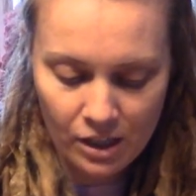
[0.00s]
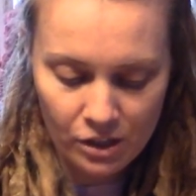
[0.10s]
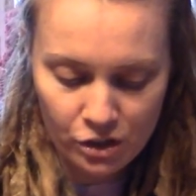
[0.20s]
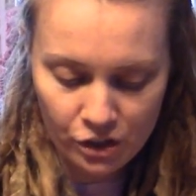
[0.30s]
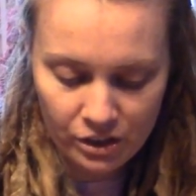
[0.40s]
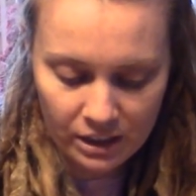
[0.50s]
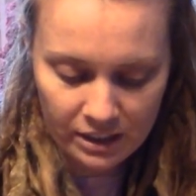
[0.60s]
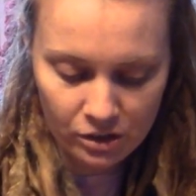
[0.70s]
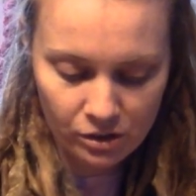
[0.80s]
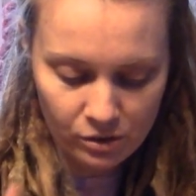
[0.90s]

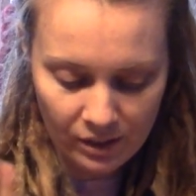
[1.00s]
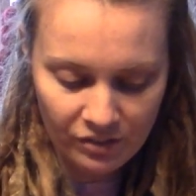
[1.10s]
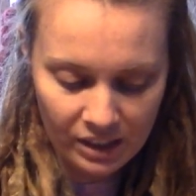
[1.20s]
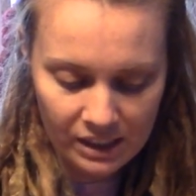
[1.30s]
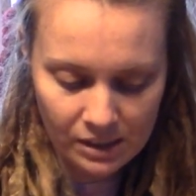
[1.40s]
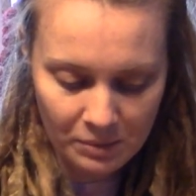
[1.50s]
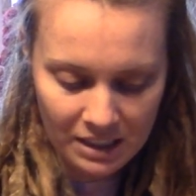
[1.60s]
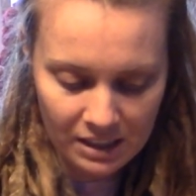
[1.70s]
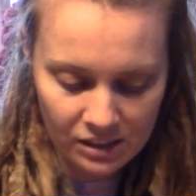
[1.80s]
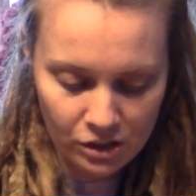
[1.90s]
Journaling too. I feel like somebody
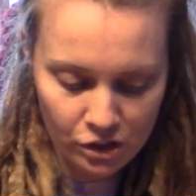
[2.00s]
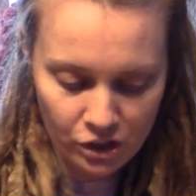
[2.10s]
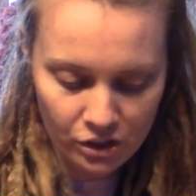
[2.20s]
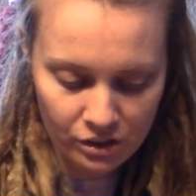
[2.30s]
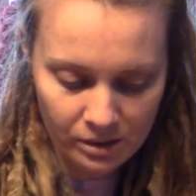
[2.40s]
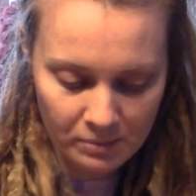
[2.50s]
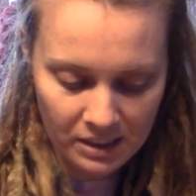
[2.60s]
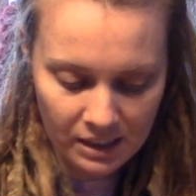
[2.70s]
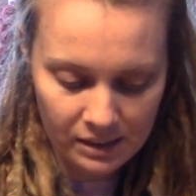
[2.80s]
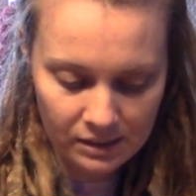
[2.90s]
needs to journal some
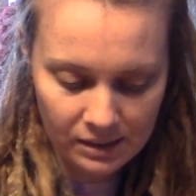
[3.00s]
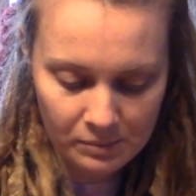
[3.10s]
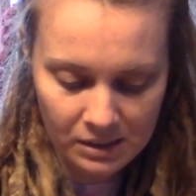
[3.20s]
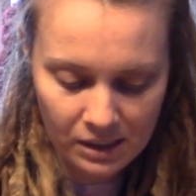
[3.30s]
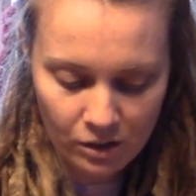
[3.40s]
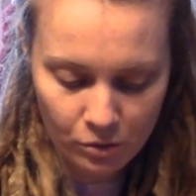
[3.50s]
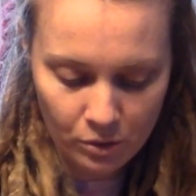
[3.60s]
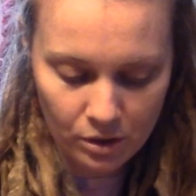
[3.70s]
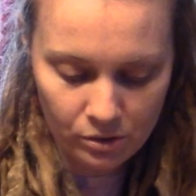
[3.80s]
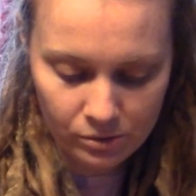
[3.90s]
things. I'm seeing
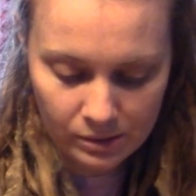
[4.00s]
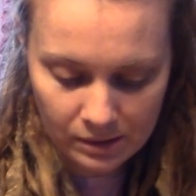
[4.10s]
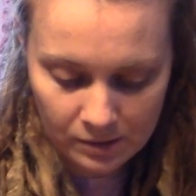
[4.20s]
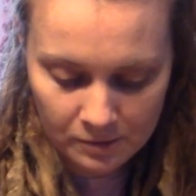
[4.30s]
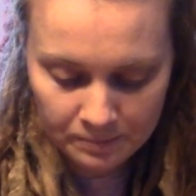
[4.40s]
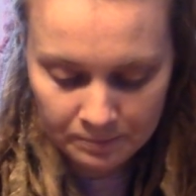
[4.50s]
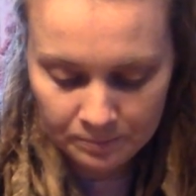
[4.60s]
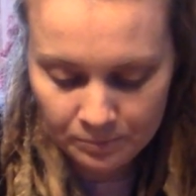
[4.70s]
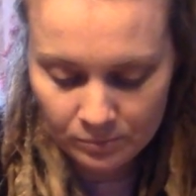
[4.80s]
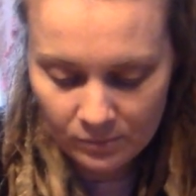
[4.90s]
crows,
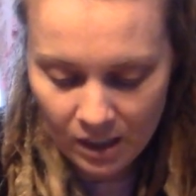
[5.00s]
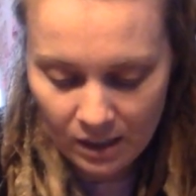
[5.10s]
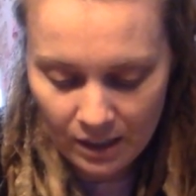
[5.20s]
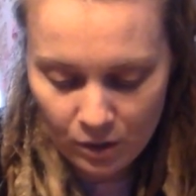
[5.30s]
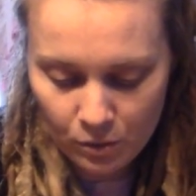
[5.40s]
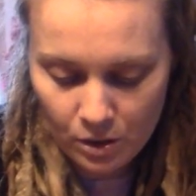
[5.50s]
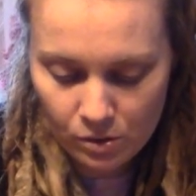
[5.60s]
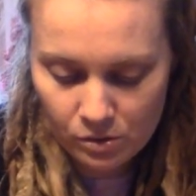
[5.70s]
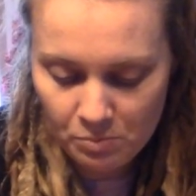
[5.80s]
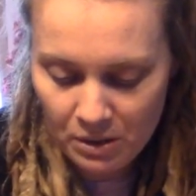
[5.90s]
a lot of
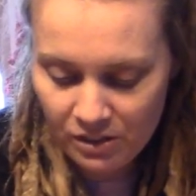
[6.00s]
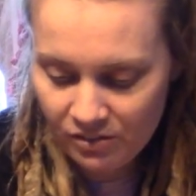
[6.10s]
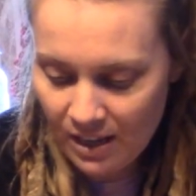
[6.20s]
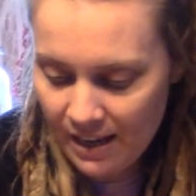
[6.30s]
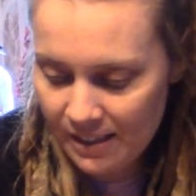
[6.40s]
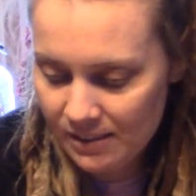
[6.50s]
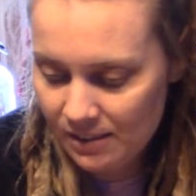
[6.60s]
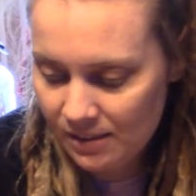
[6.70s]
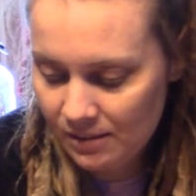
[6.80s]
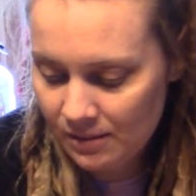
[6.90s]
crows, butterflies.